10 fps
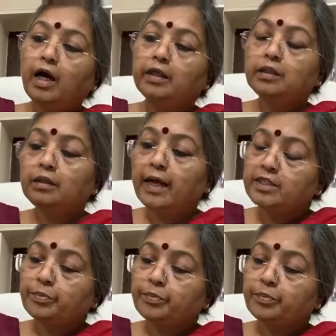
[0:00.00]
Another
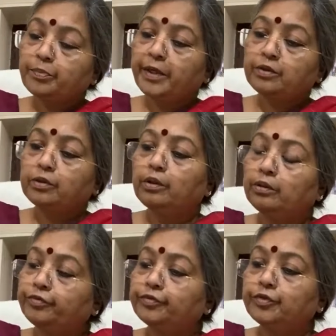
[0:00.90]
aspect
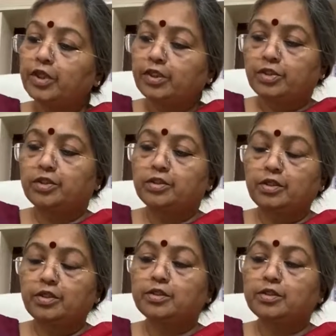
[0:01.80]
of justice